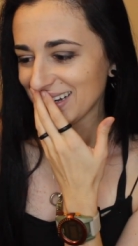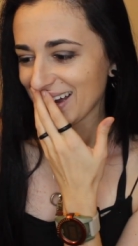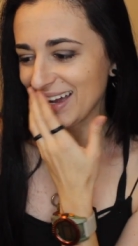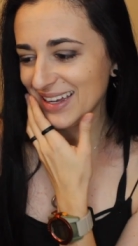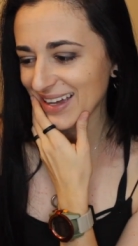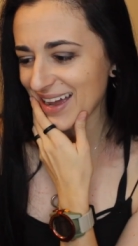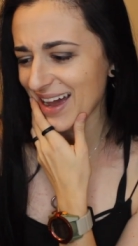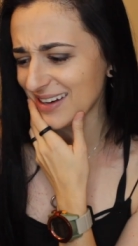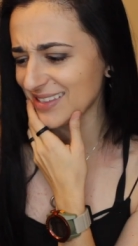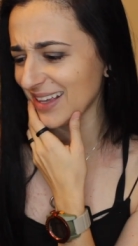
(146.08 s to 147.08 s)

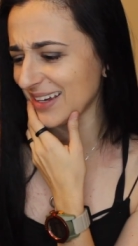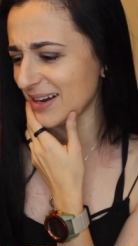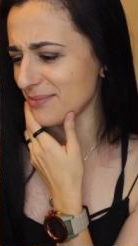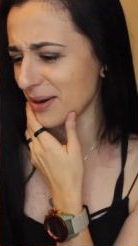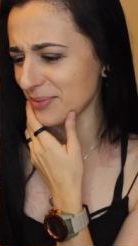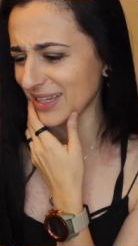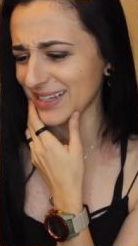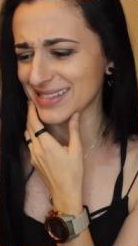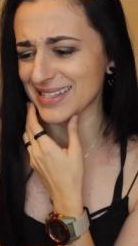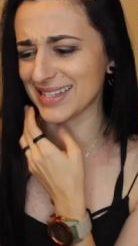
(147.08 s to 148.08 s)
How did they come up with that?
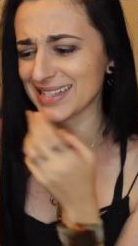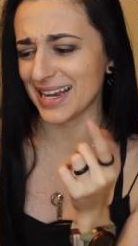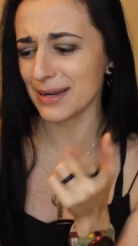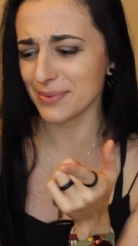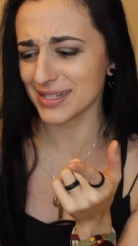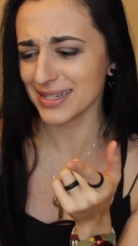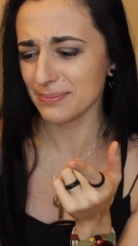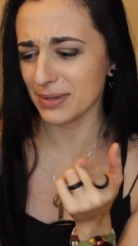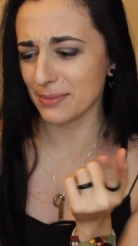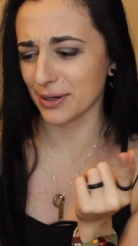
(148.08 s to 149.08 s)
Because it says
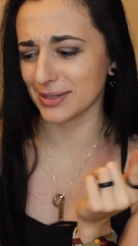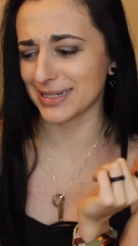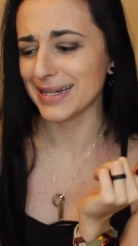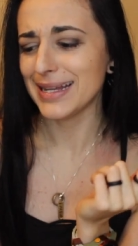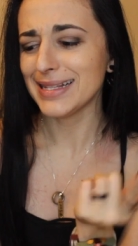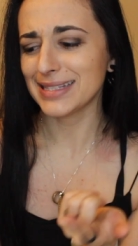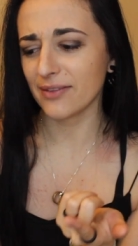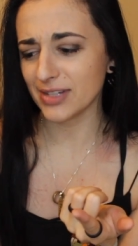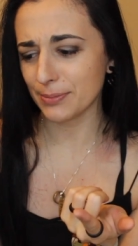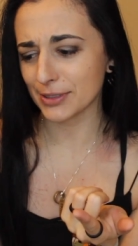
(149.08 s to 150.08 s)
80% pea protein,
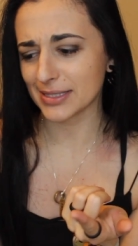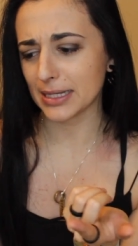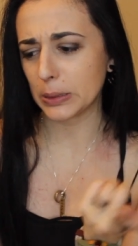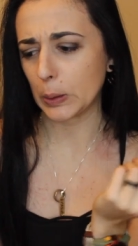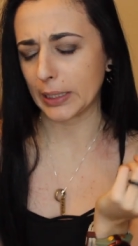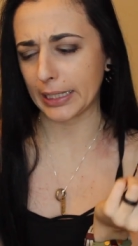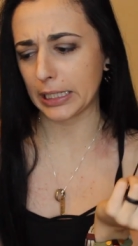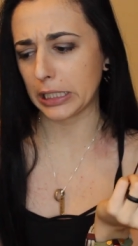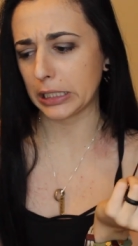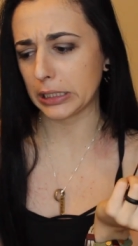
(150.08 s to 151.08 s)
70%
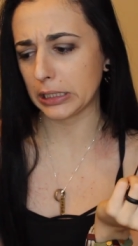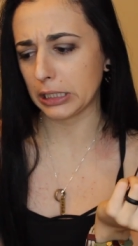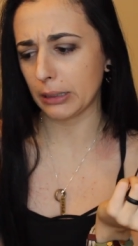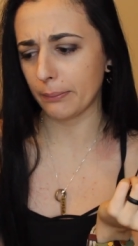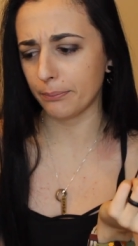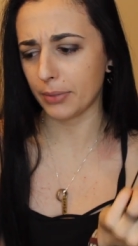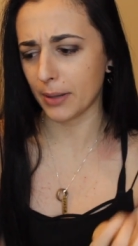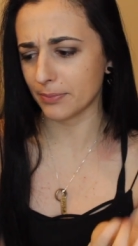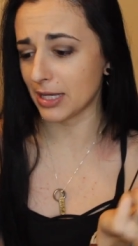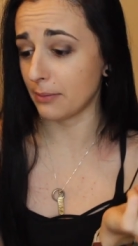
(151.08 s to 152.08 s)
organic
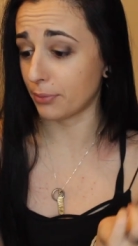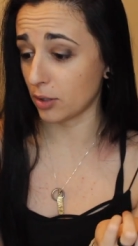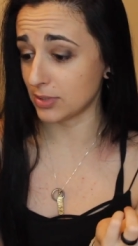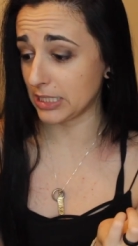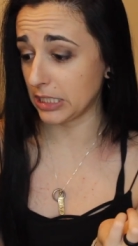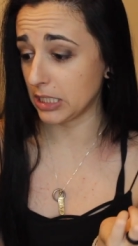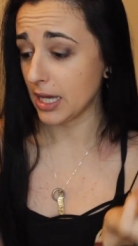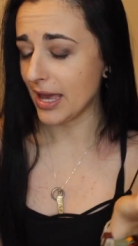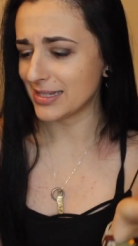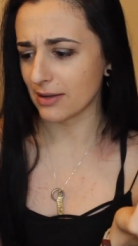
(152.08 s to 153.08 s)
pumpkin protein,
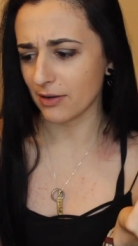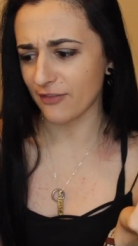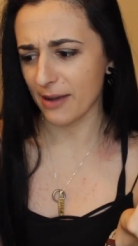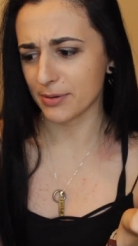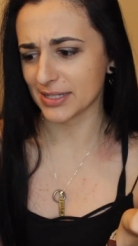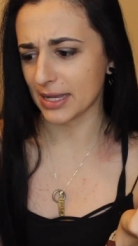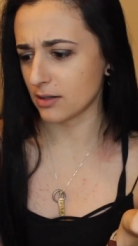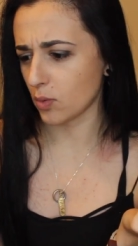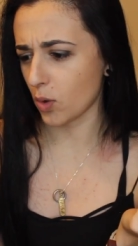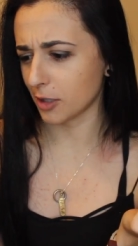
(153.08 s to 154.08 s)

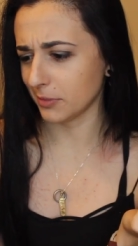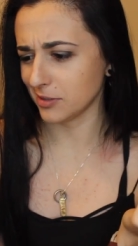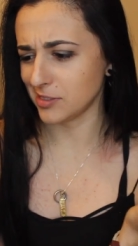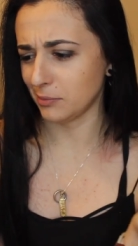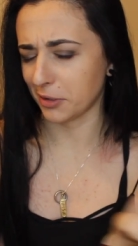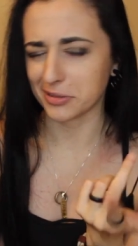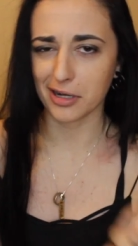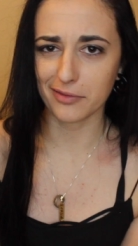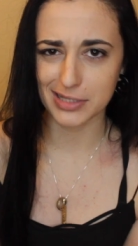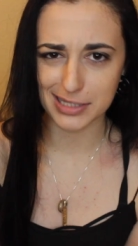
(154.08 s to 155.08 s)
75% watermelon seed protein.
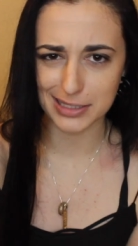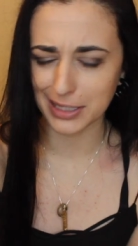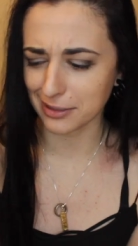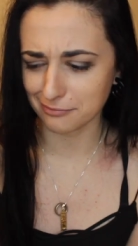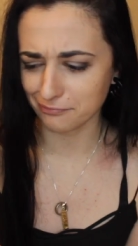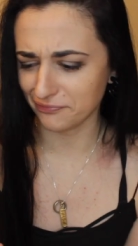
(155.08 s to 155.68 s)
Obviously, that